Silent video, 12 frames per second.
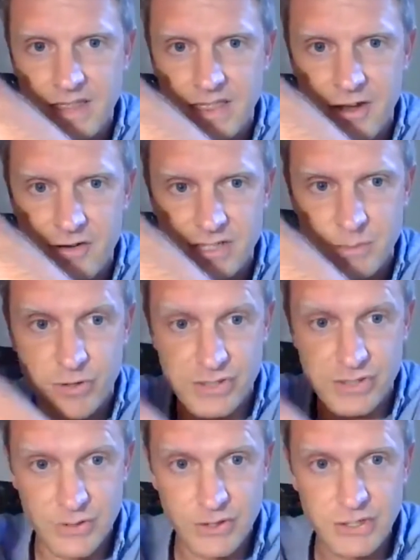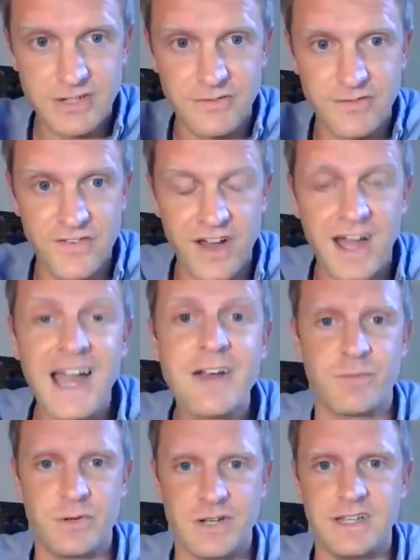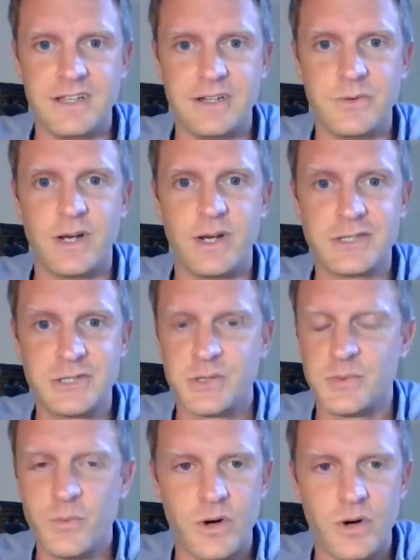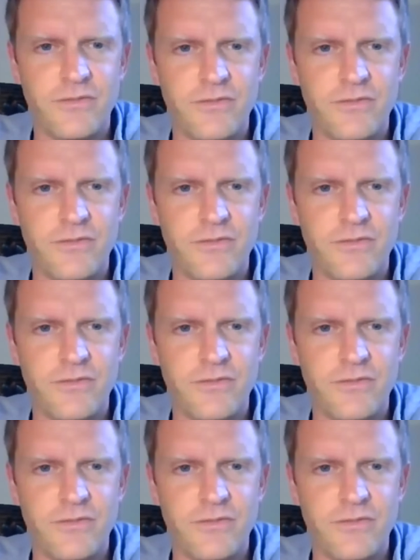there is a production environment here where someone,